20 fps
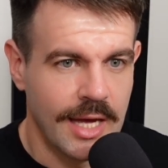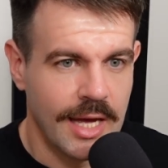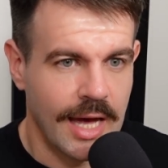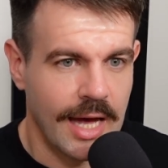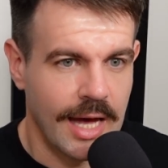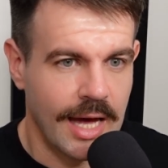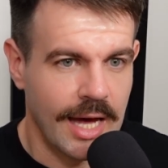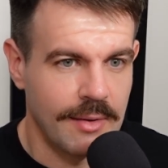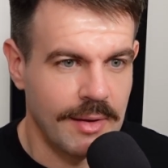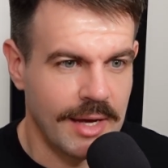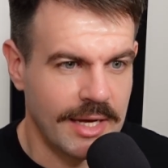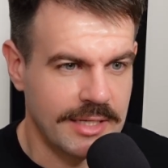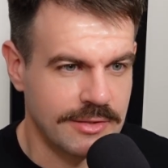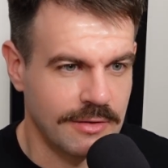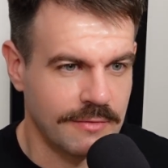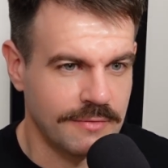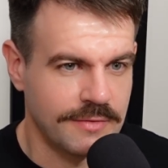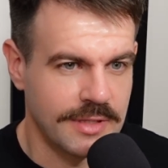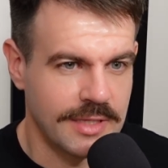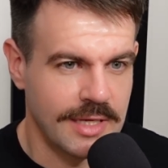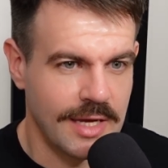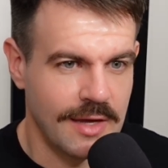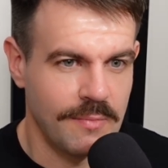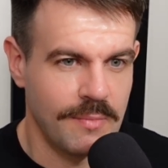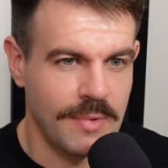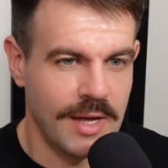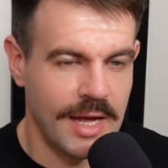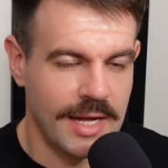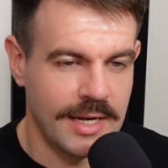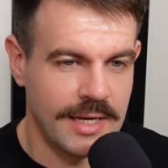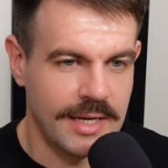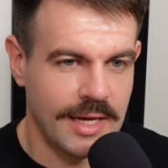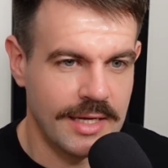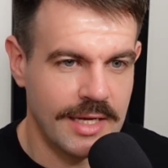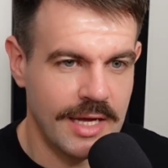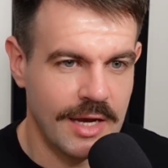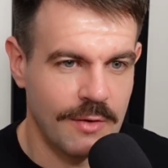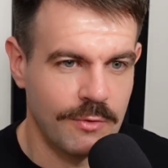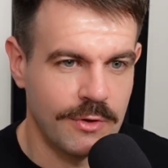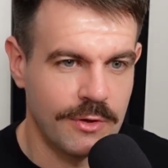uh, hats off to them. And, uh,
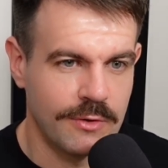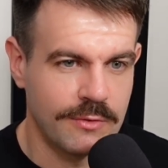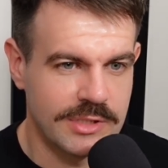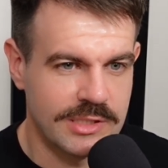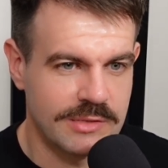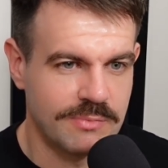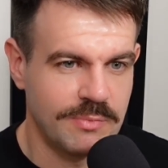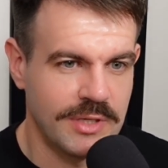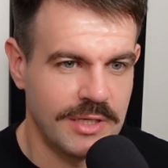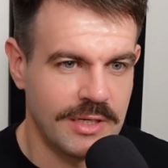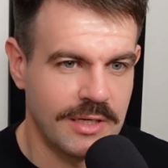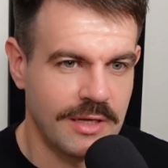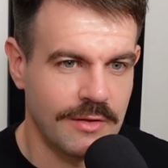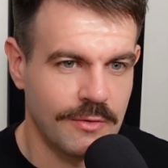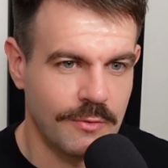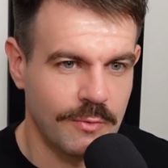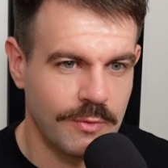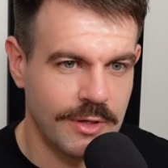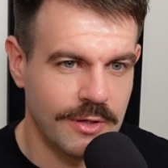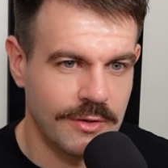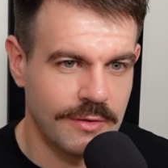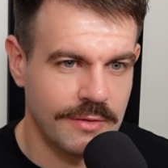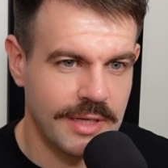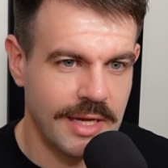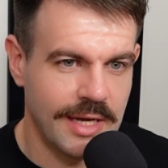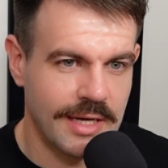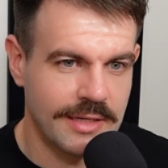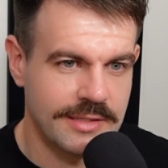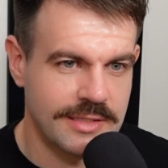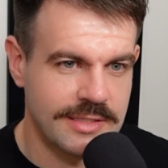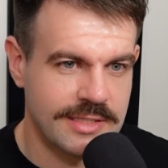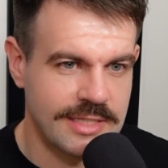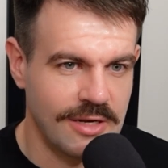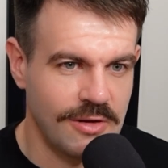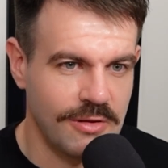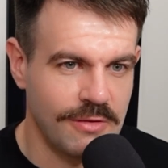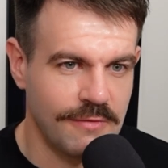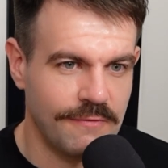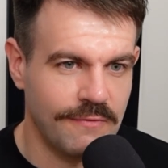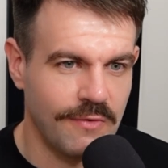yeah, we'll spin the wheel now to see
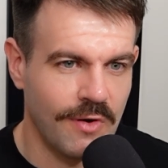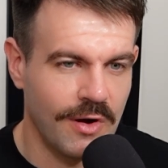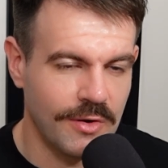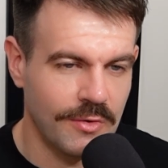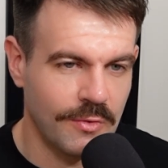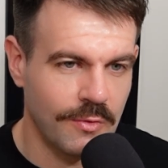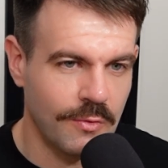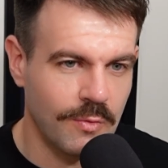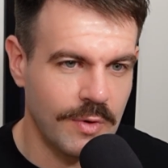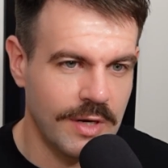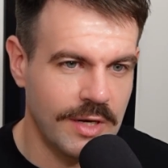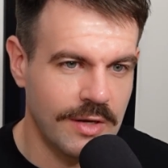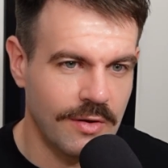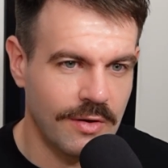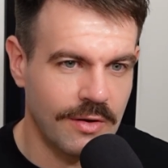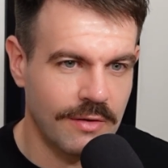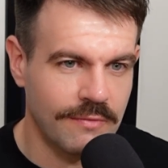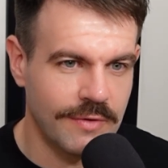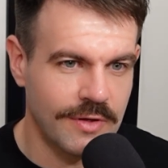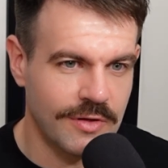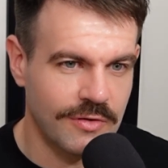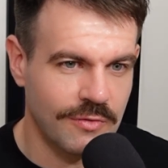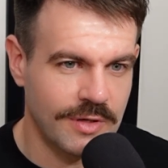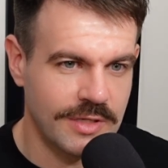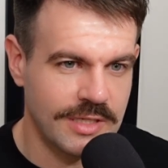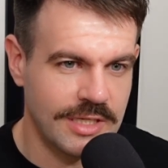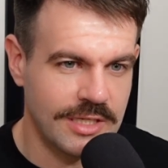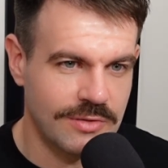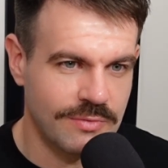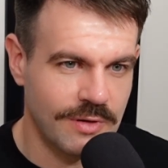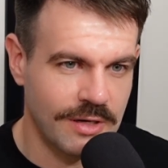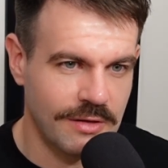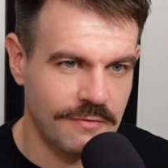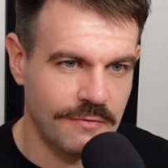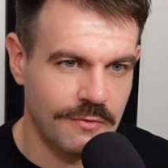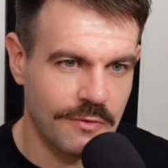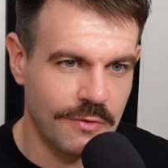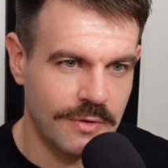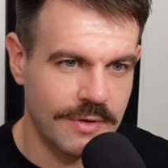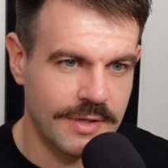who the final winner of the
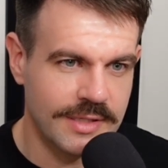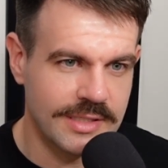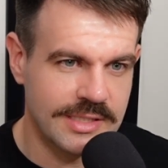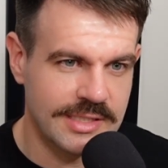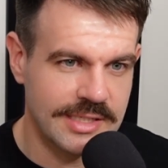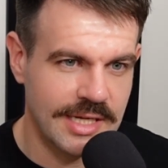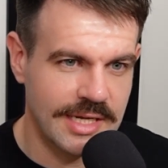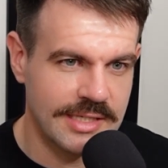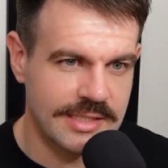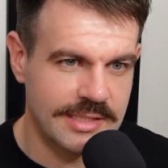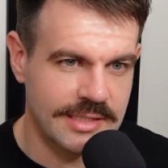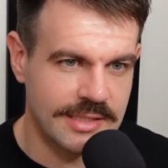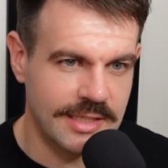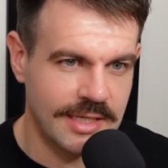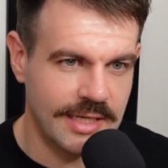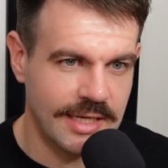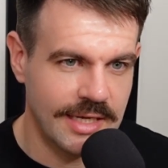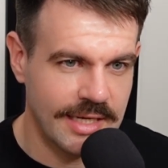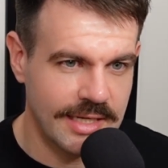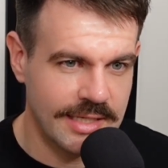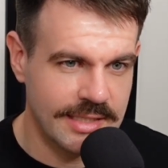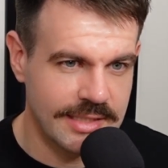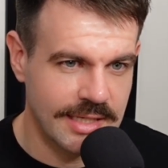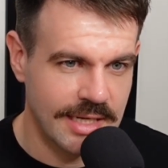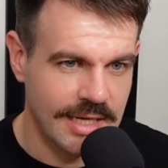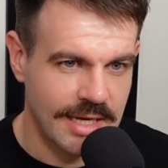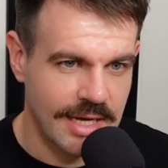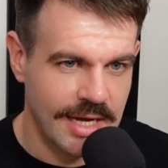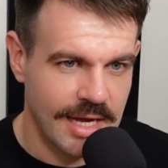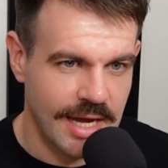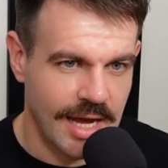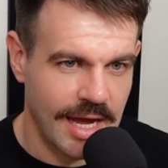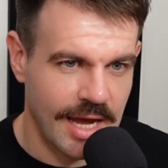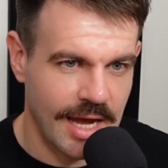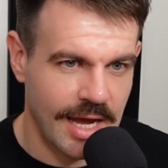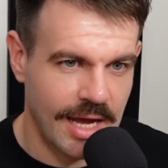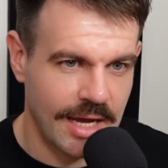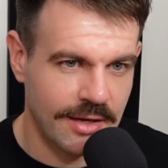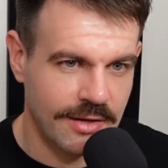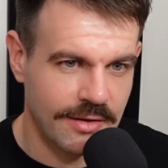2024 season is.
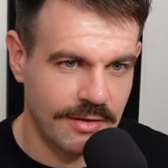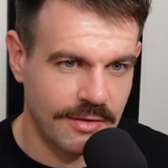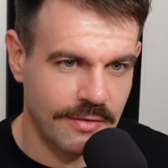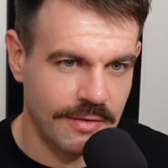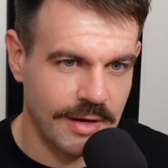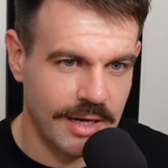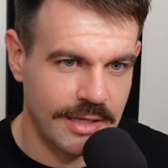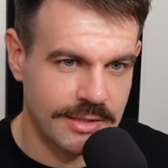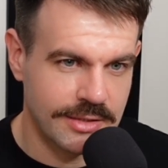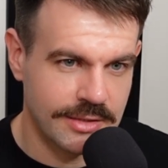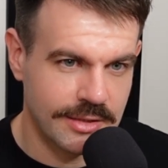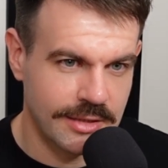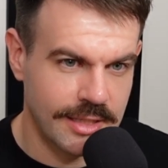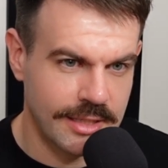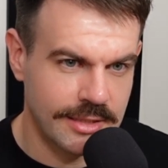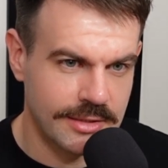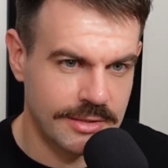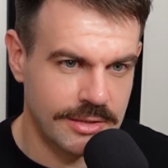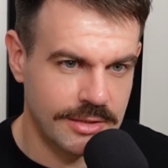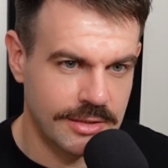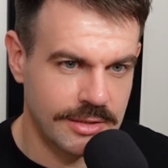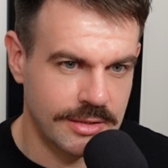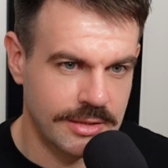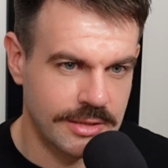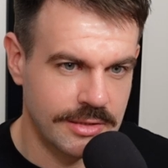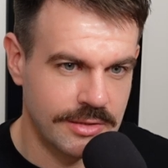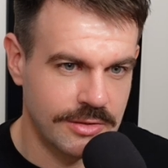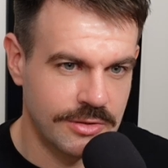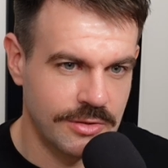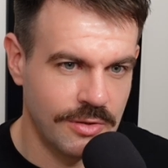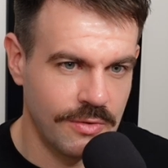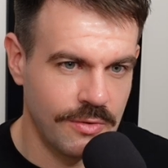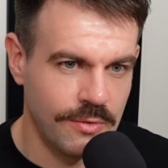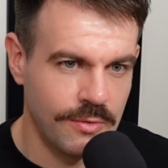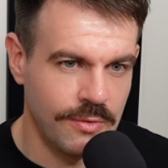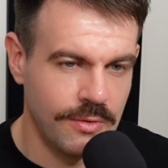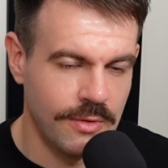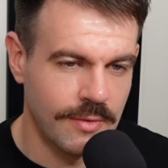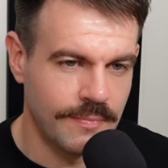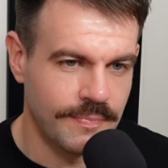And congratulations
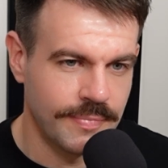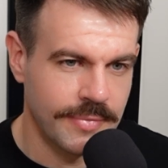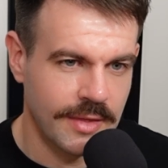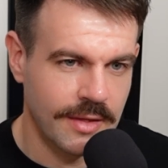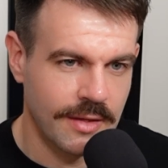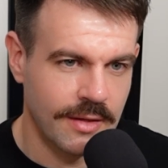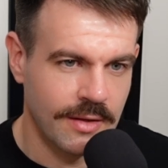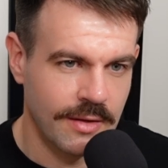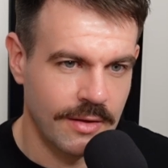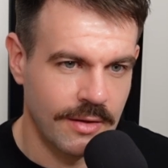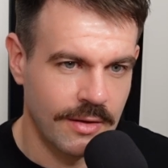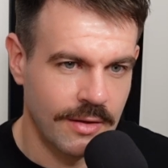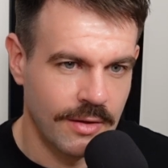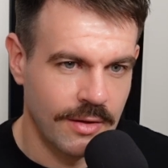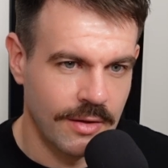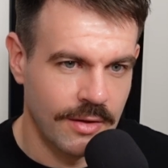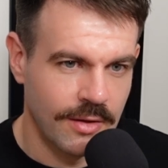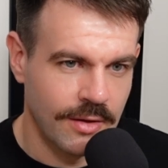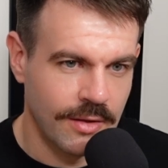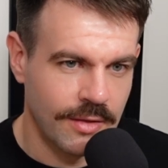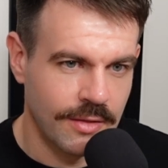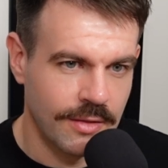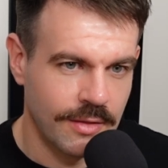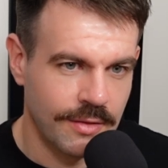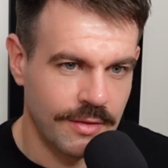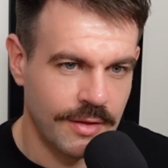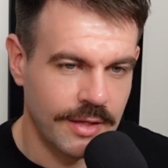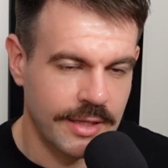to the